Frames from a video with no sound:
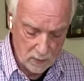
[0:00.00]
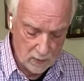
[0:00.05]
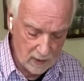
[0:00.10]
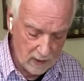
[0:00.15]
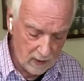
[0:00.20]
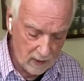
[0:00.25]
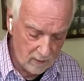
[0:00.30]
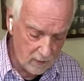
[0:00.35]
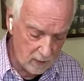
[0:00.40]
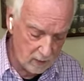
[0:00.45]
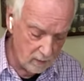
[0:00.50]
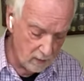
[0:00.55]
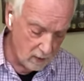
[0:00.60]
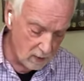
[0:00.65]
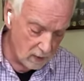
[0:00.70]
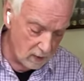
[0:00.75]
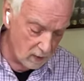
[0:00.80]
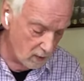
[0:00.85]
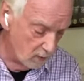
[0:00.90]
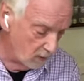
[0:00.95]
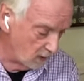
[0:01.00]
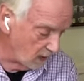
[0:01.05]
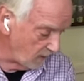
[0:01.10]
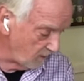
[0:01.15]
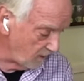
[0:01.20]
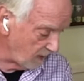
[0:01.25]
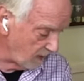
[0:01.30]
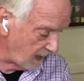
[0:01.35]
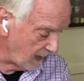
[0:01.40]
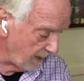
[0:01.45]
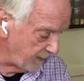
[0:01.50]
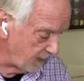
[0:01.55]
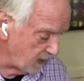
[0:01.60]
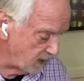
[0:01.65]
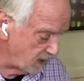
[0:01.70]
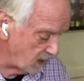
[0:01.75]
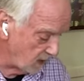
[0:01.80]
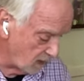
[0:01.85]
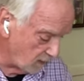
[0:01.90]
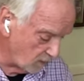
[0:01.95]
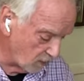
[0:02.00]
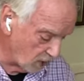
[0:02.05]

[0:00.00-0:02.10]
Whatever whatever happens in the